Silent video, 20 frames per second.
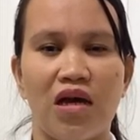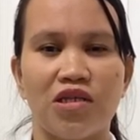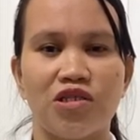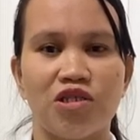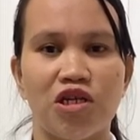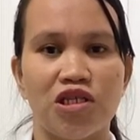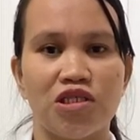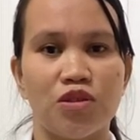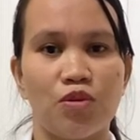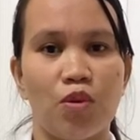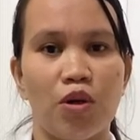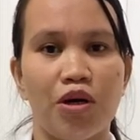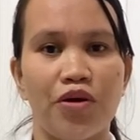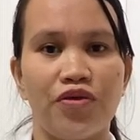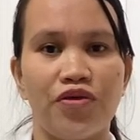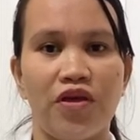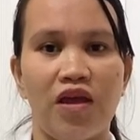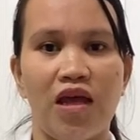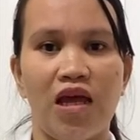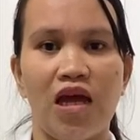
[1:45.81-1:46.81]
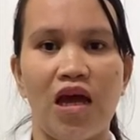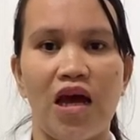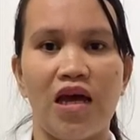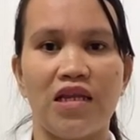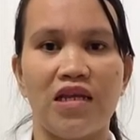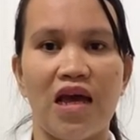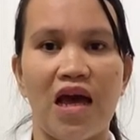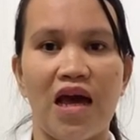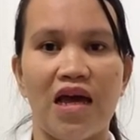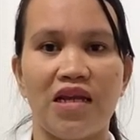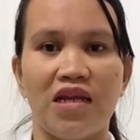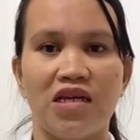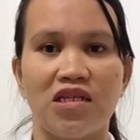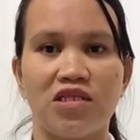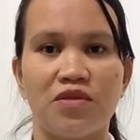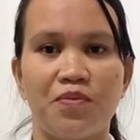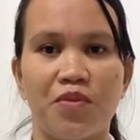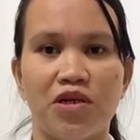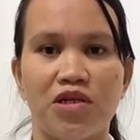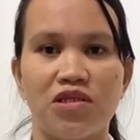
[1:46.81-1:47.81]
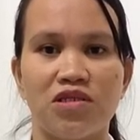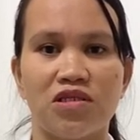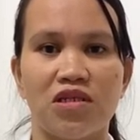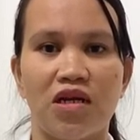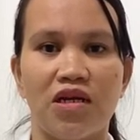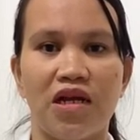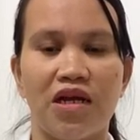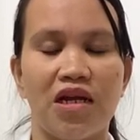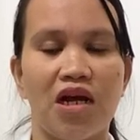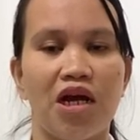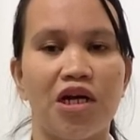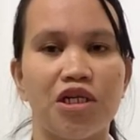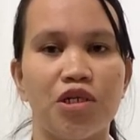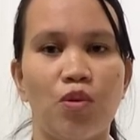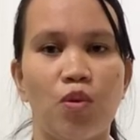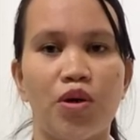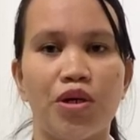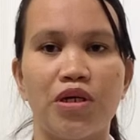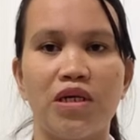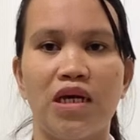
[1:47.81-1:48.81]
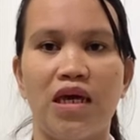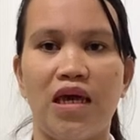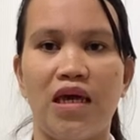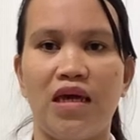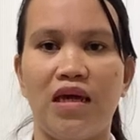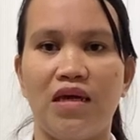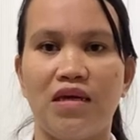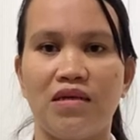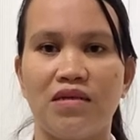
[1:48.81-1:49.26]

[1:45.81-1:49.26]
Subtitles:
trustworthy, and honest person, and hardworking.